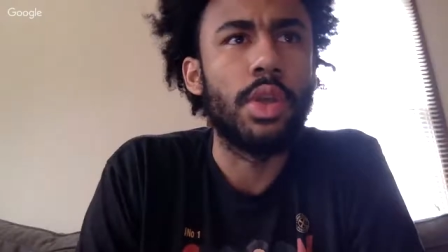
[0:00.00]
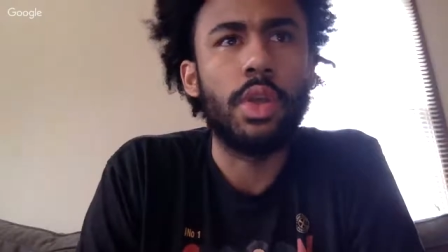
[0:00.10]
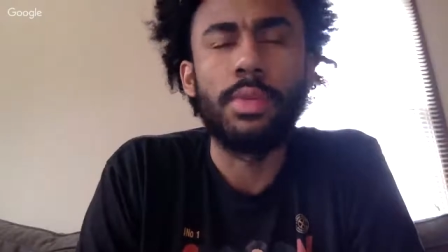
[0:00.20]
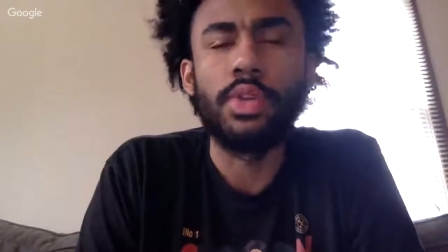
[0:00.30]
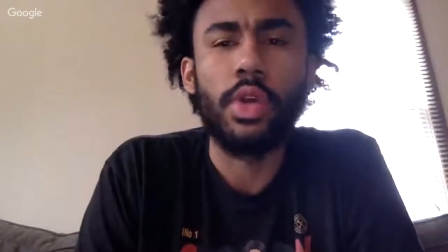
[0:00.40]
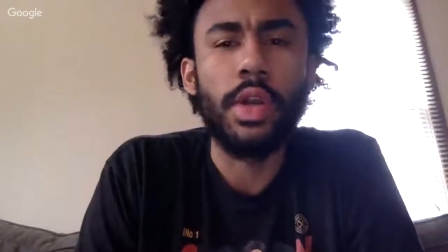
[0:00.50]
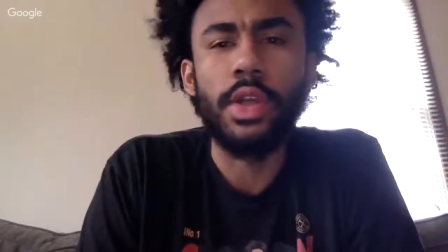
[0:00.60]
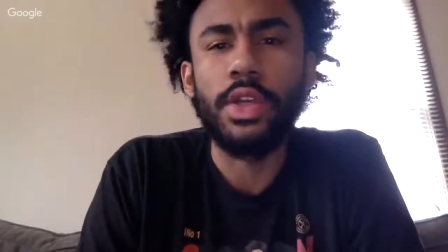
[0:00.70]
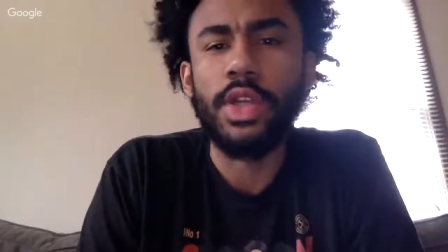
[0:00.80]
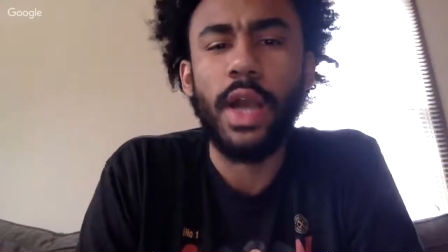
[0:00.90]
majority of their
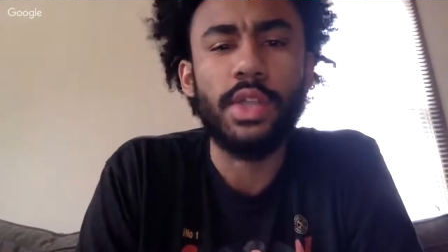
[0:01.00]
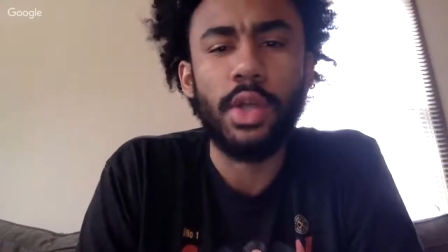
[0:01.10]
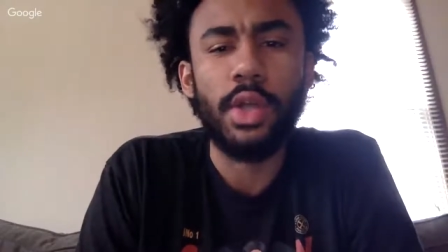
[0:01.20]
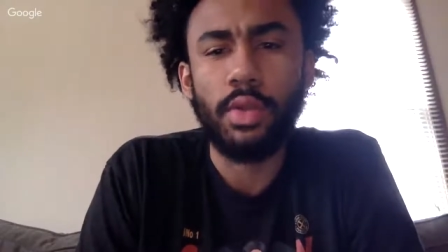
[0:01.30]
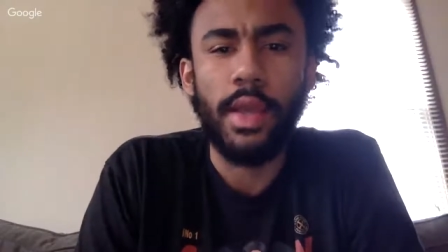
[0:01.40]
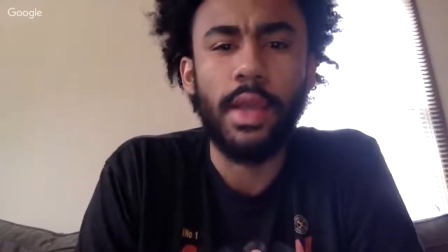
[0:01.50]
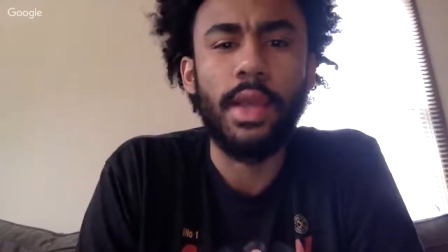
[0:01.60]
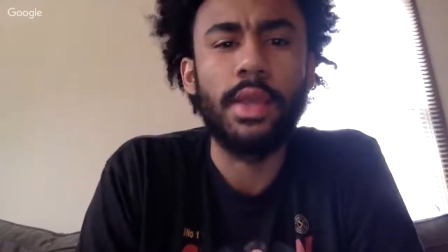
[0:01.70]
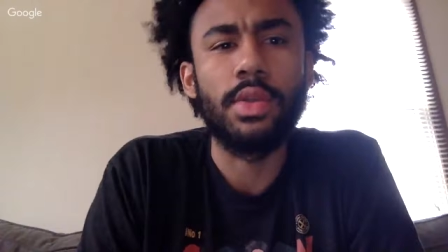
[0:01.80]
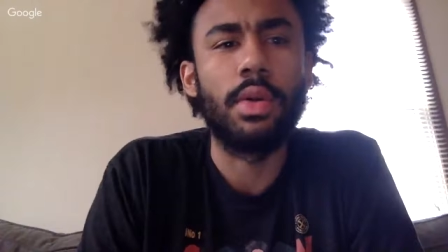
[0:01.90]
shots are
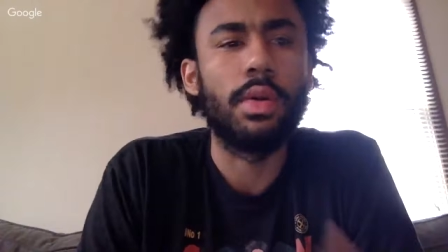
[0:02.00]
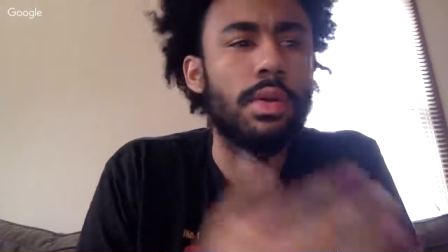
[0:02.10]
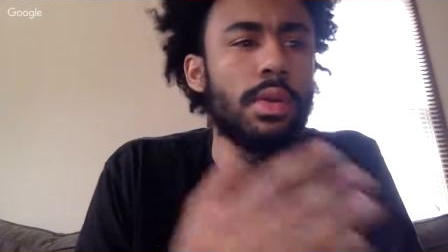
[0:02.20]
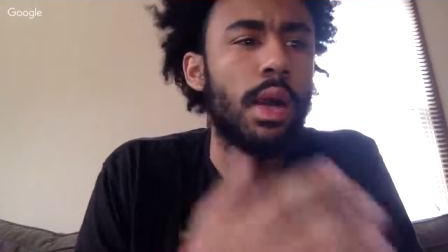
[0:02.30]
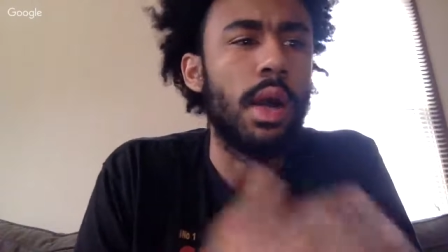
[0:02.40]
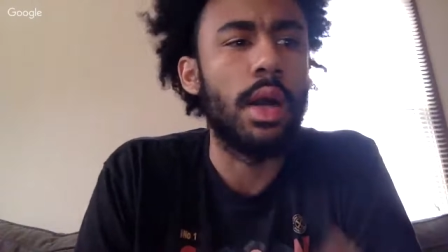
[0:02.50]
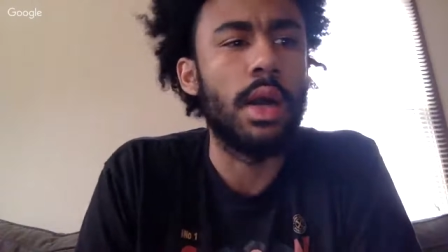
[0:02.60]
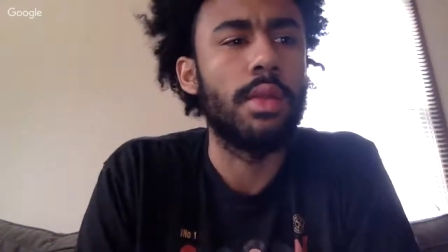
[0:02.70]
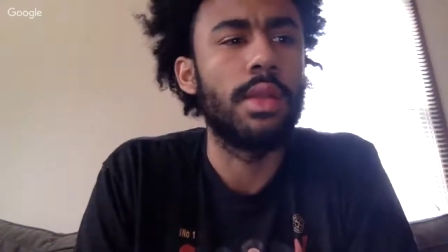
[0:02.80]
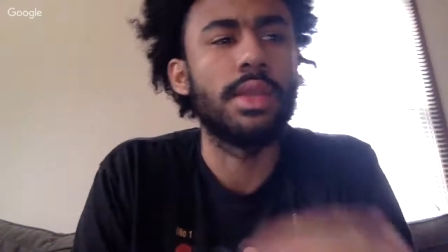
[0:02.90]
threes, or
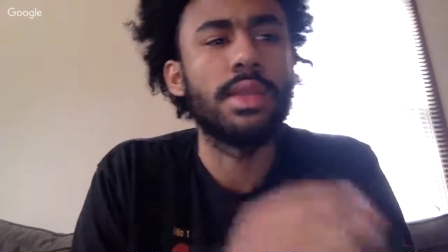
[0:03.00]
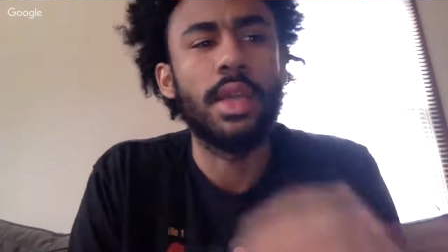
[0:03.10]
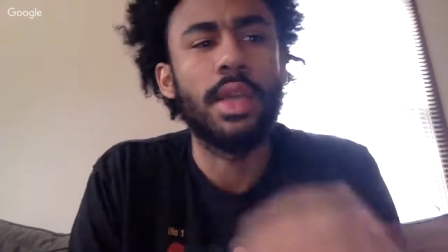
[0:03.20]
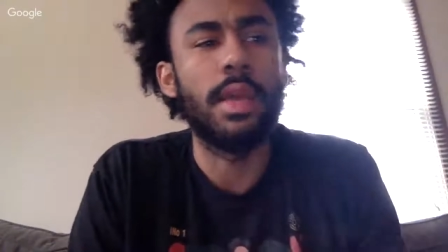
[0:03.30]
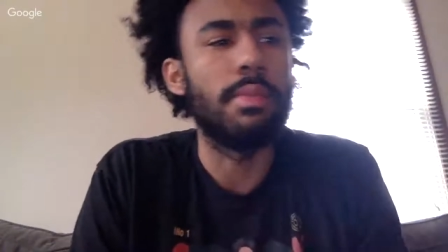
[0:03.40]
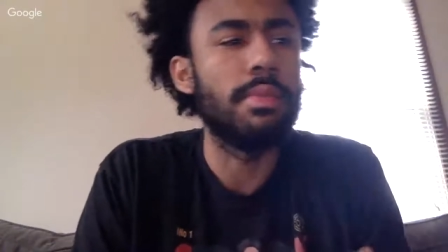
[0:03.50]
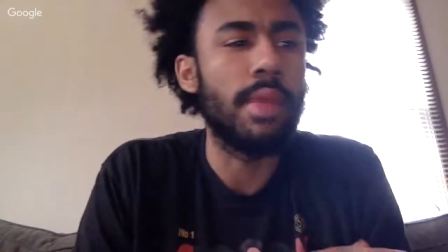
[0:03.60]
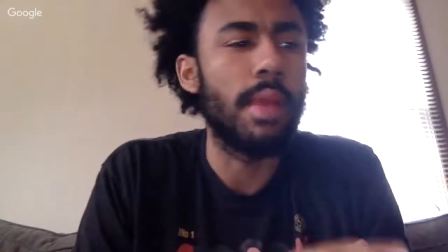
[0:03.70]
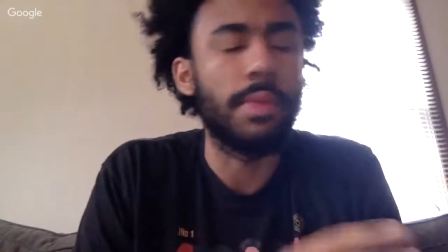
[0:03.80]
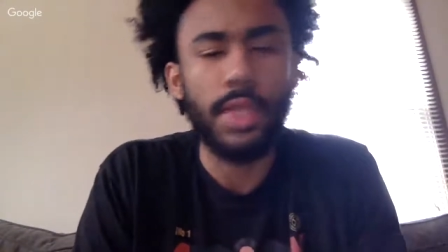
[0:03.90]
this team
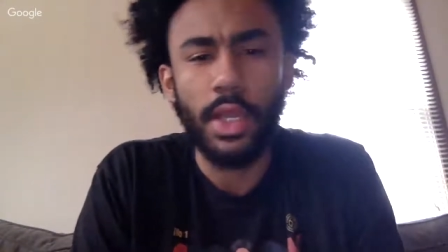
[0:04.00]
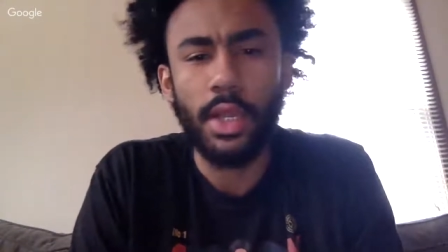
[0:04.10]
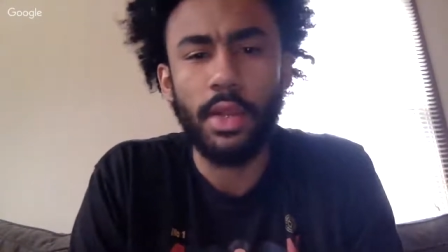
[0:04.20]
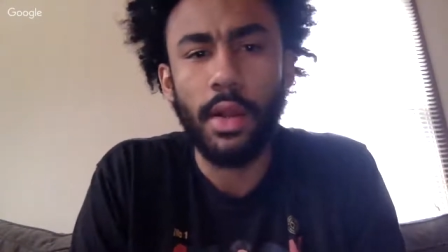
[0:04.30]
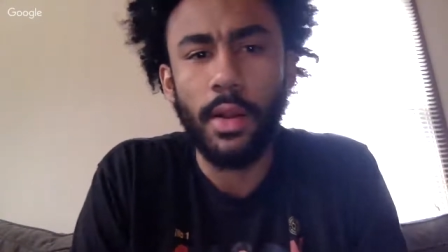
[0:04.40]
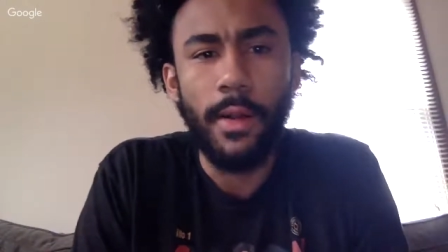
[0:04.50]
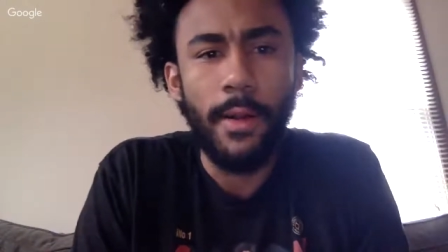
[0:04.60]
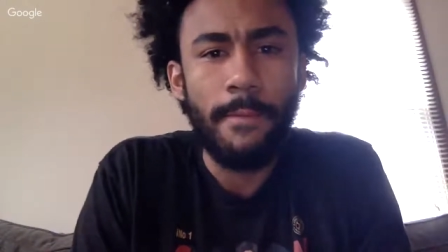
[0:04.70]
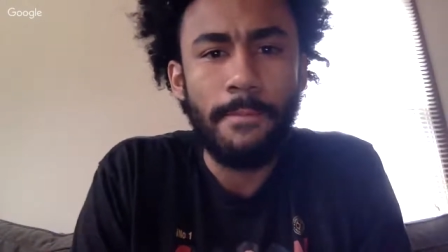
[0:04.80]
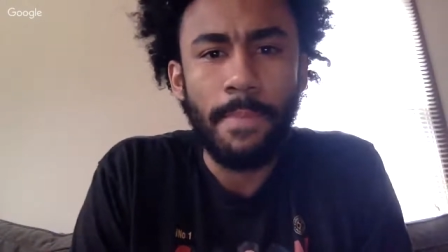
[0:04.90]
in particular
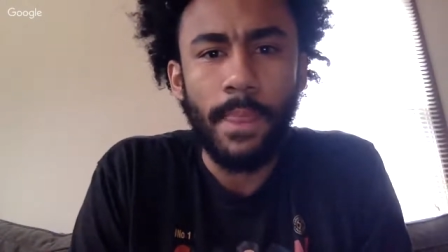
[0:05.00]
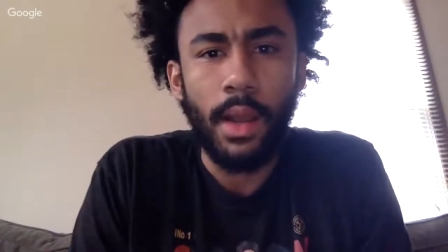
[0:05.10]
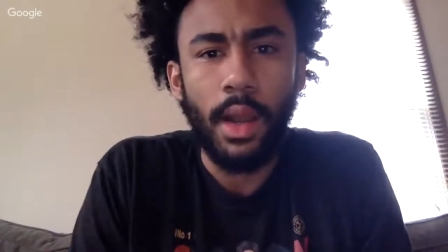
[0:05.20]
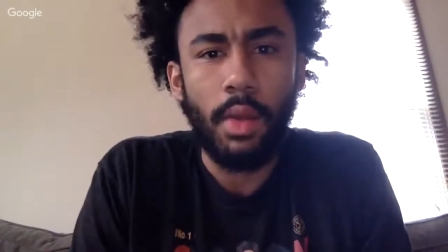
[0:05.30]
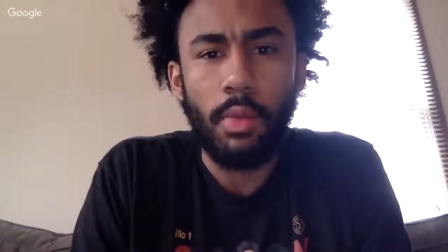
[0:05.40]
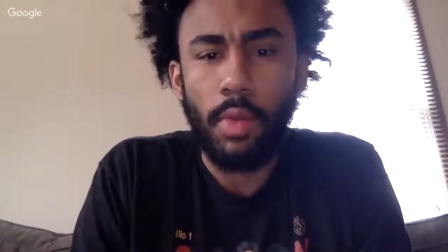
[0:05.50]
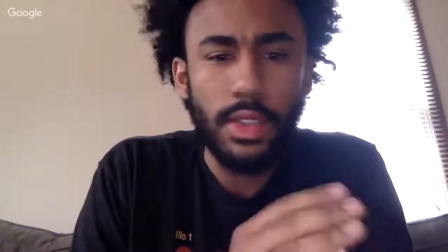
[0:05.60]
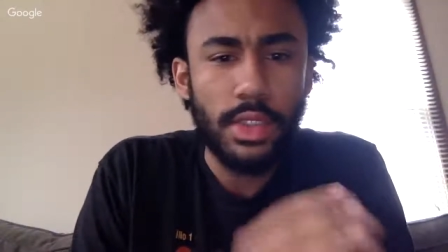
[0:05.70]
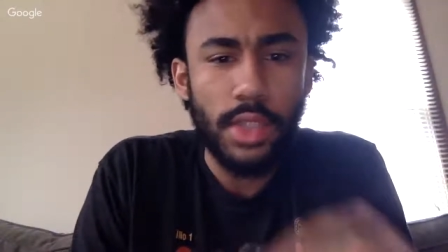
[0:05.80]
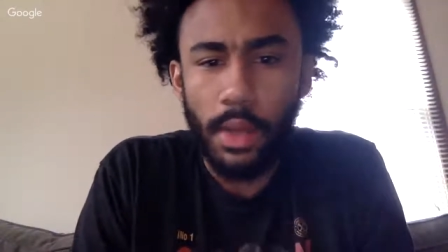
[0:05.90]
runs a
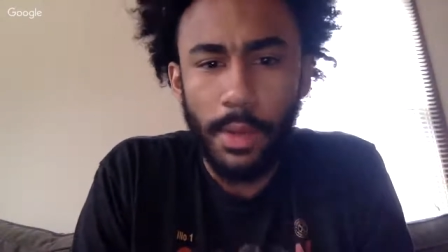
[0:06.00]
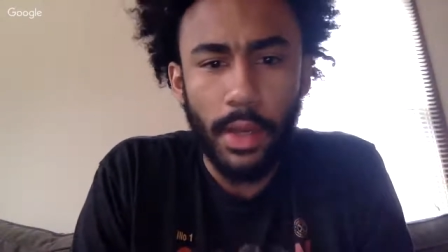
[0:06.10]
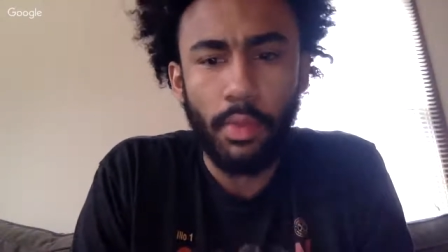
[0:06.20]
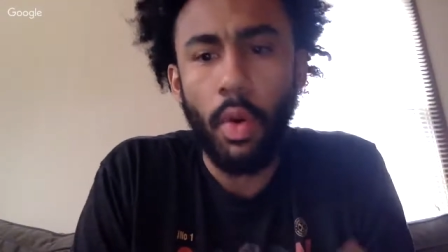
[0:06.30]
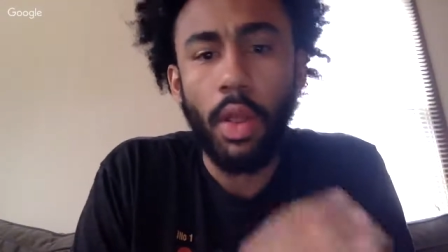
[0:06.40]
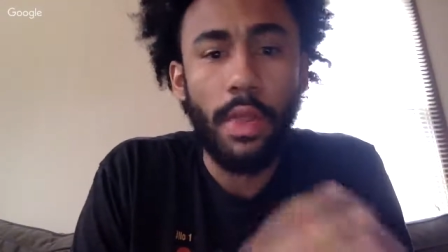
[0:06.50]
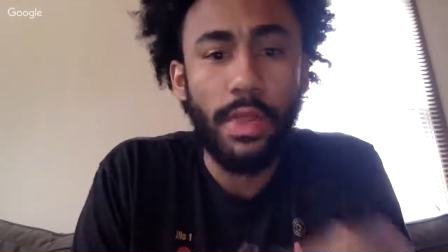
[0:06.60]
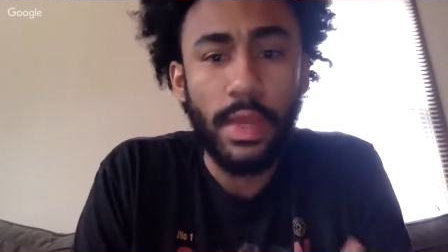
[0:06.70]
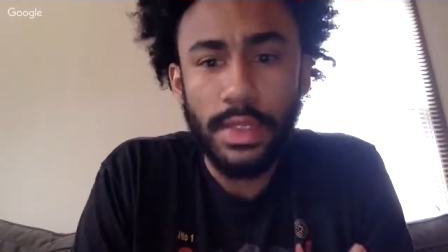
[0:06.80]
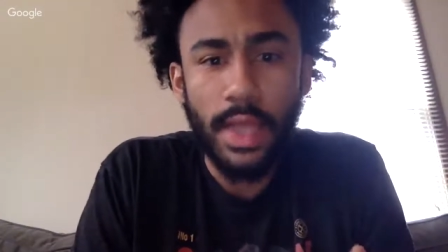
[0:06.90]
ton of pick and roll on
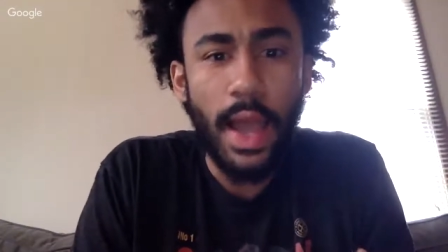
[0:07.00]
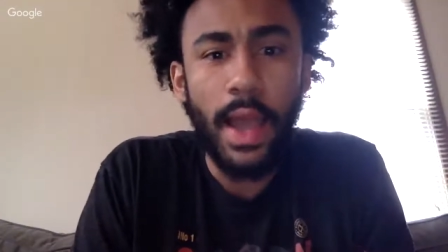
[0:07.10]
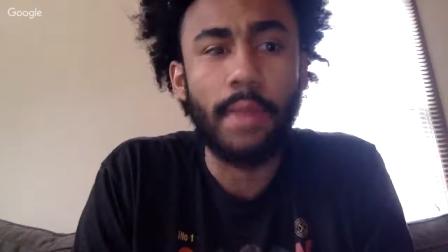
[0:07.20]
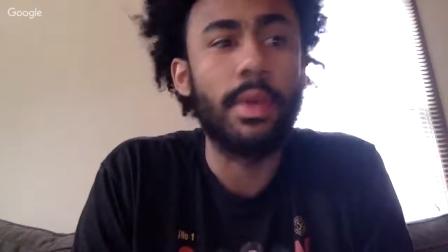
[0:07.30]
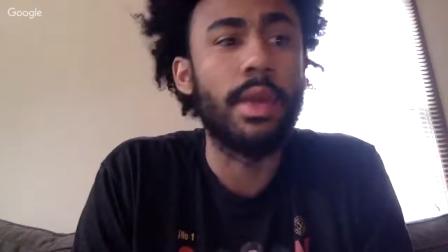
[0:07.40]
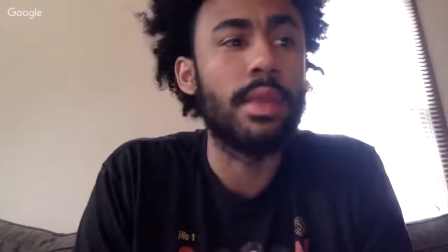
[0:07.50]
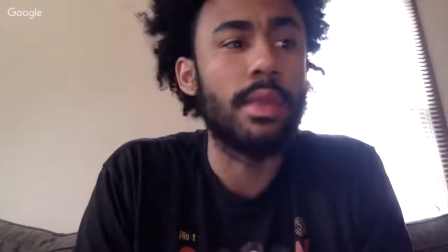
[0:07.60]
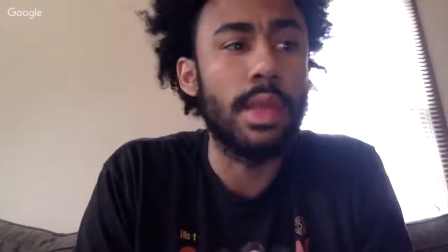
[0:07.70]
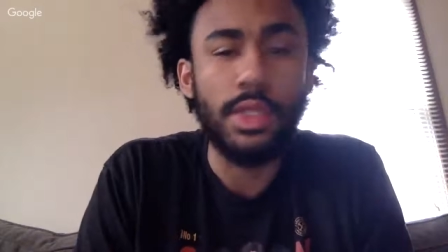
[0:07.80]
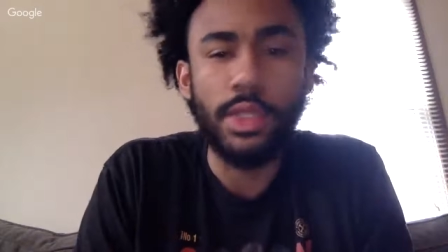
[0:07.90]
this side with
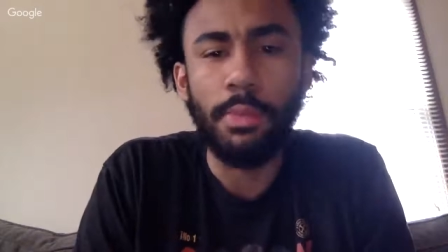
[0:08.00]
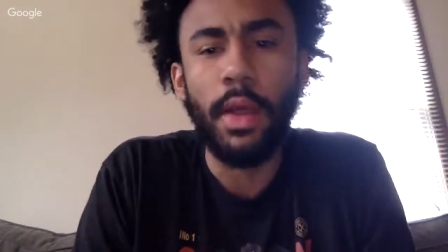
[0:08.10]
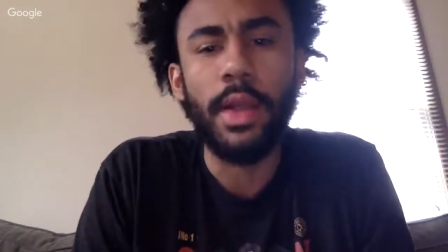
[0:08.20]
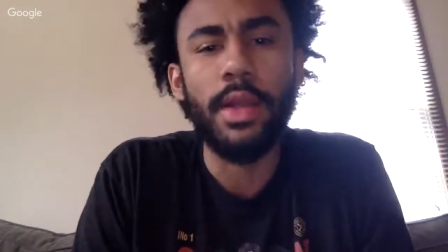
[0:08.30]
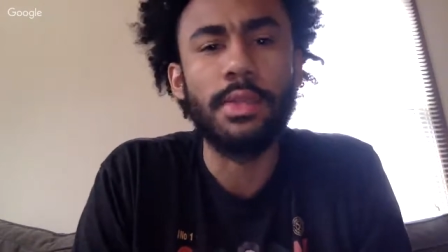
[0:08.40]
these two players.